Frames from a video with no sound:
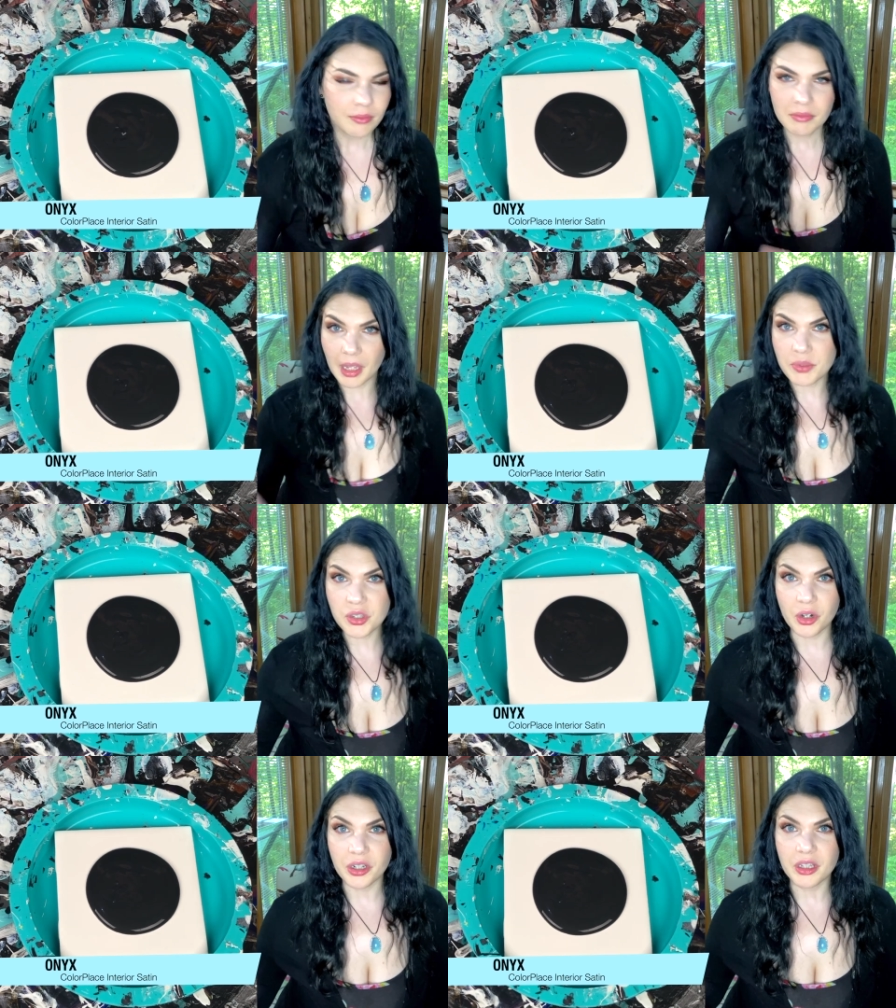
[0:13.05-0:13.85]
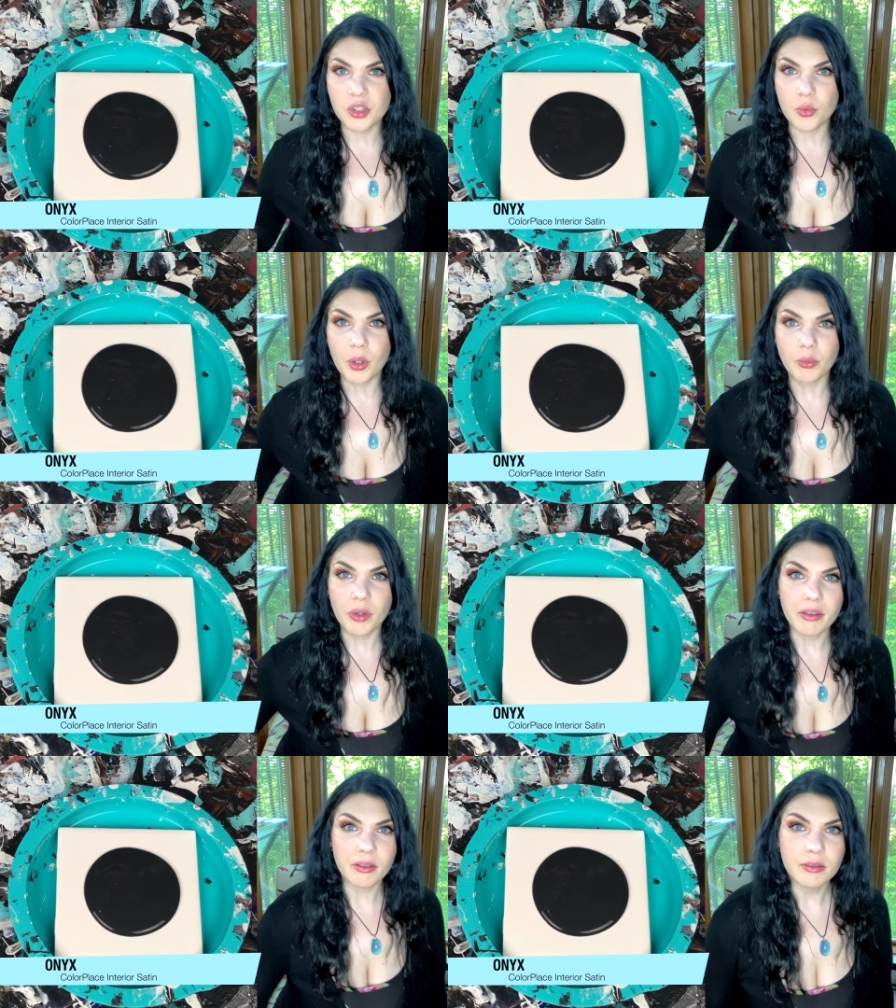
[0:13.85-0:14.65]
I'm starting this one
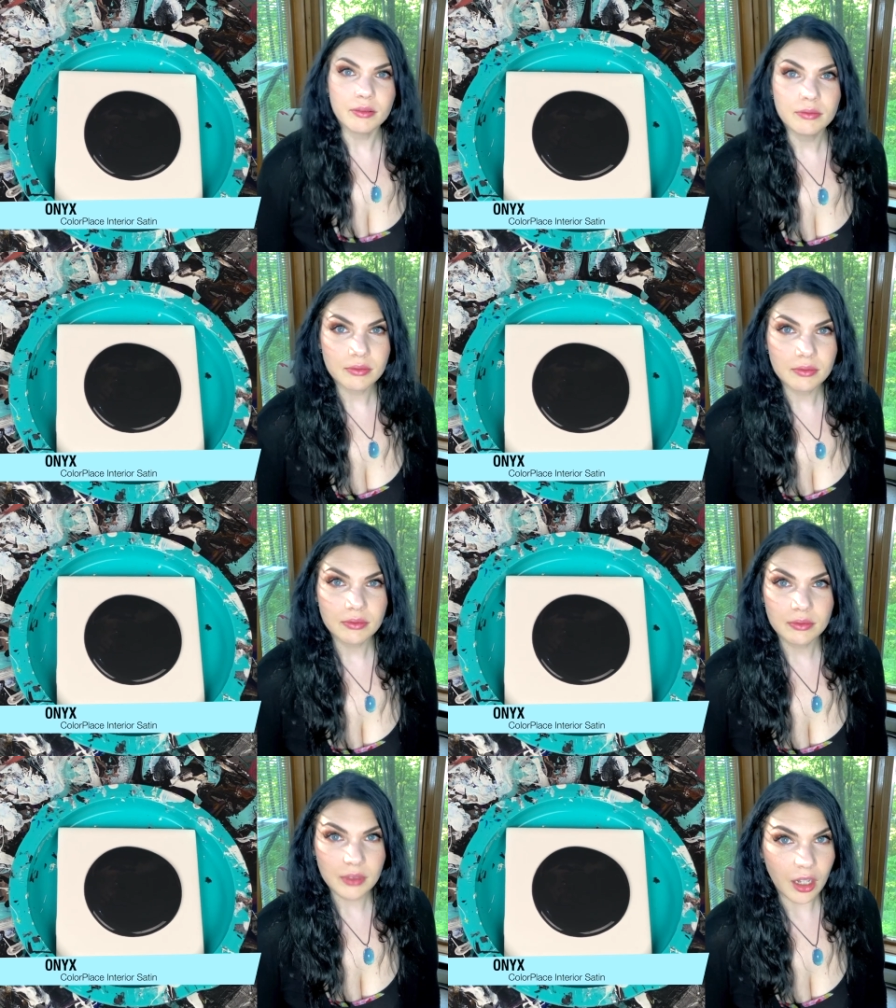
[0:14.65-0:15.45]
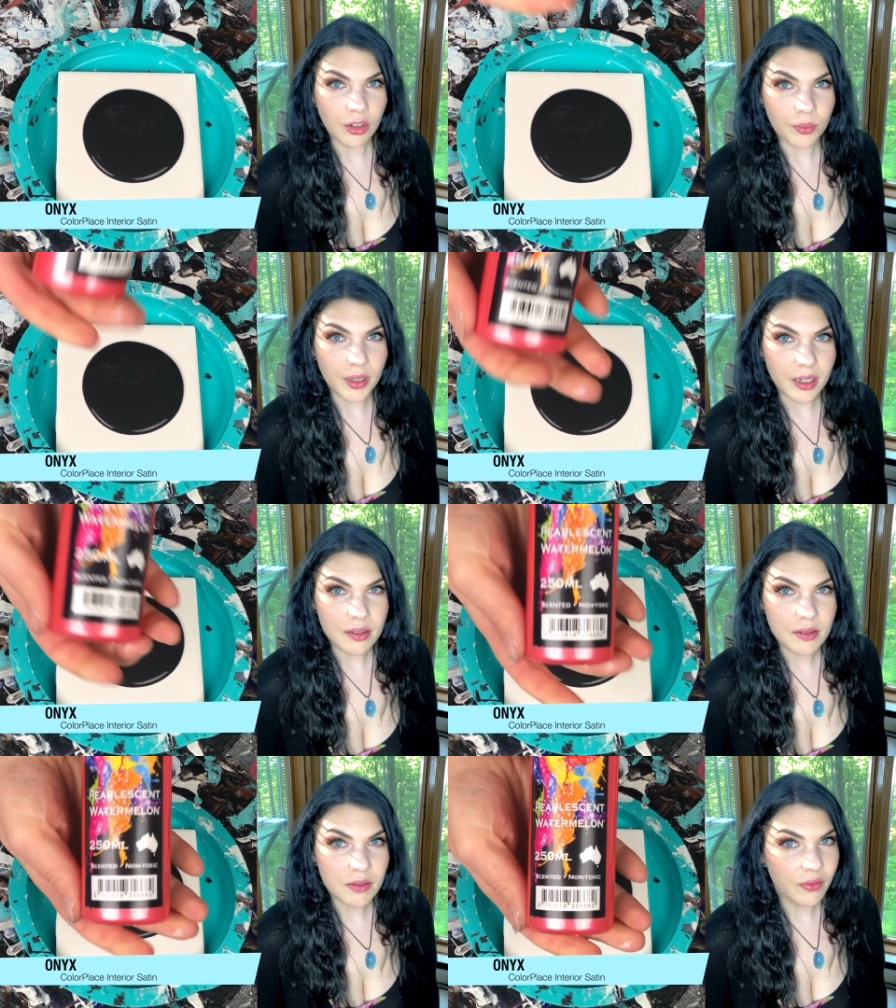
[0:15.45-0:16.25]
with
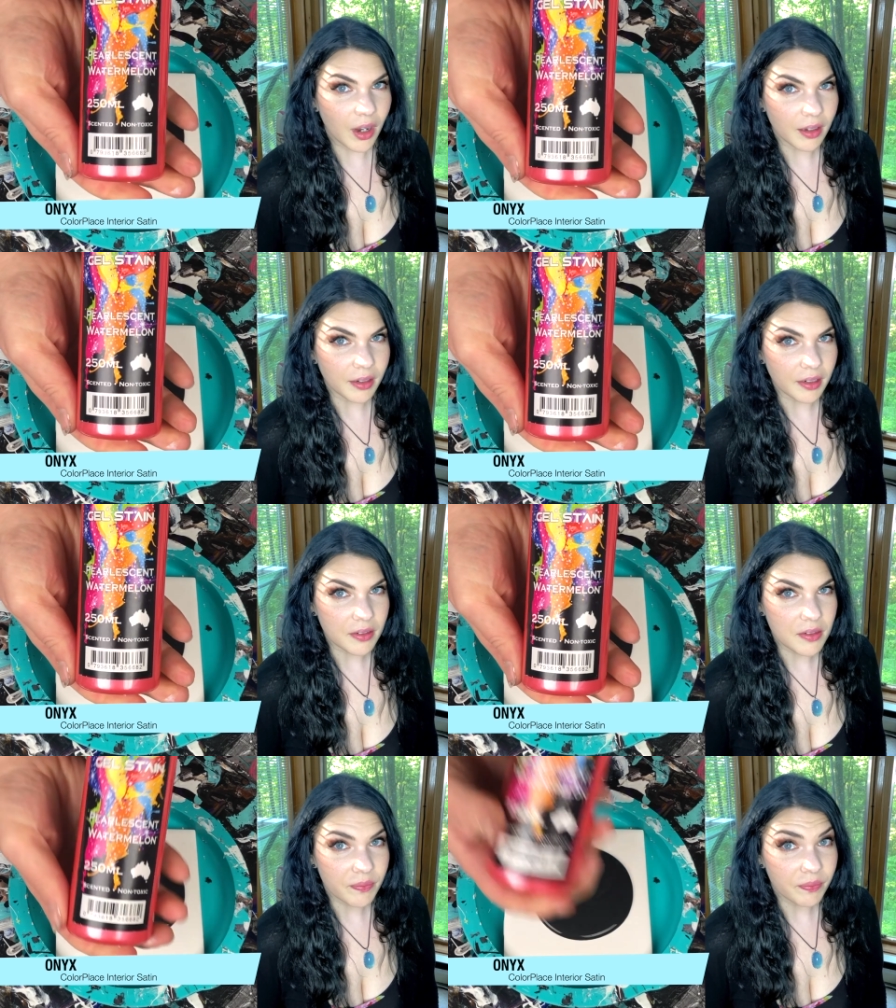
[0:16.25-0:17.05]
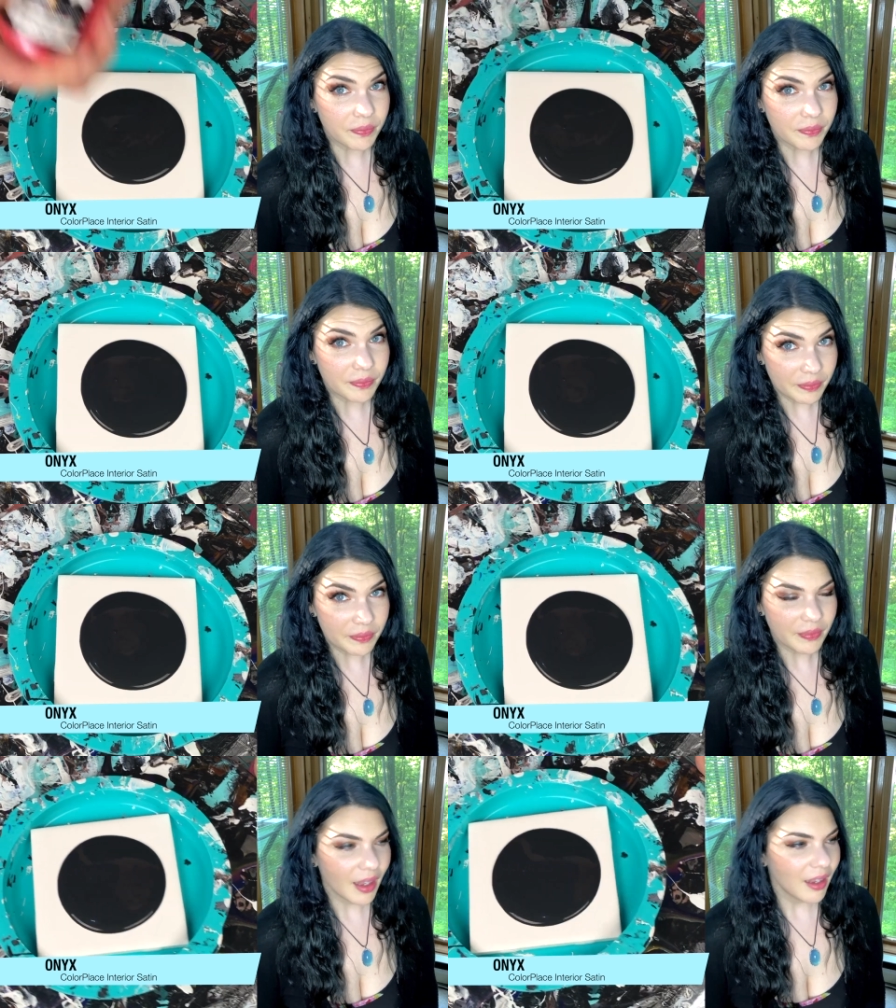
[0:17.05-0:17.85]
ColorPlace Onyx,
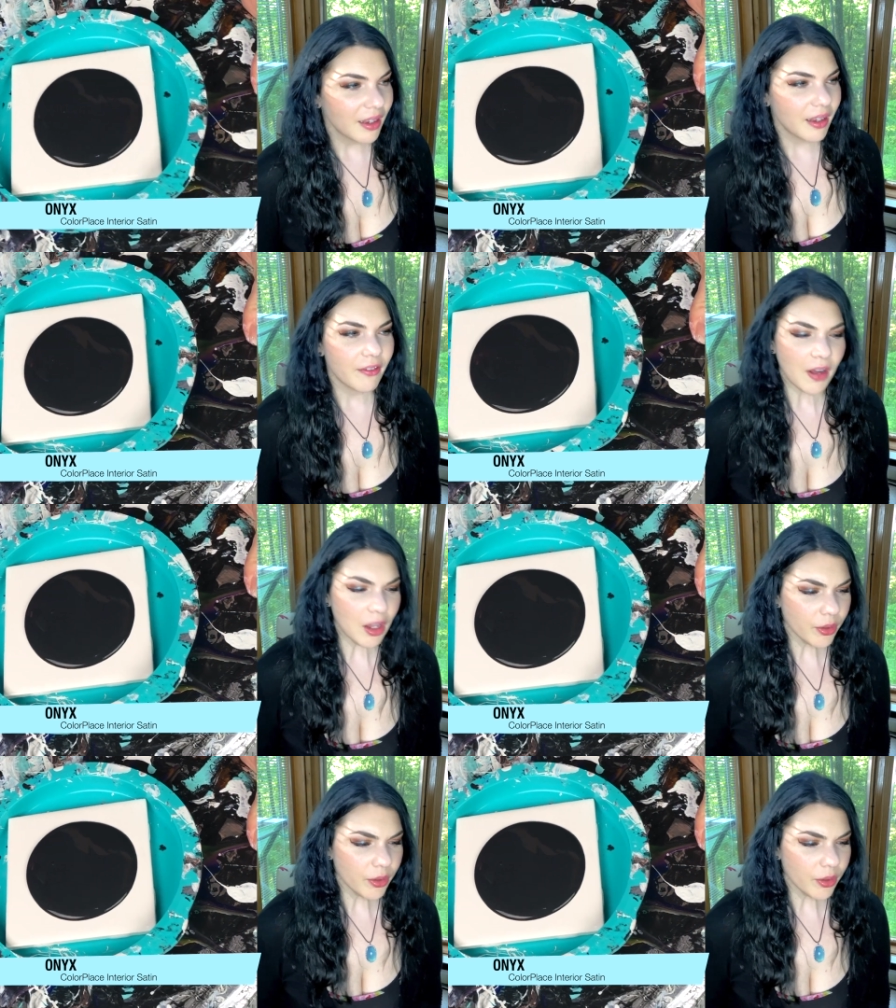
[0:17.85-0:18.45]
following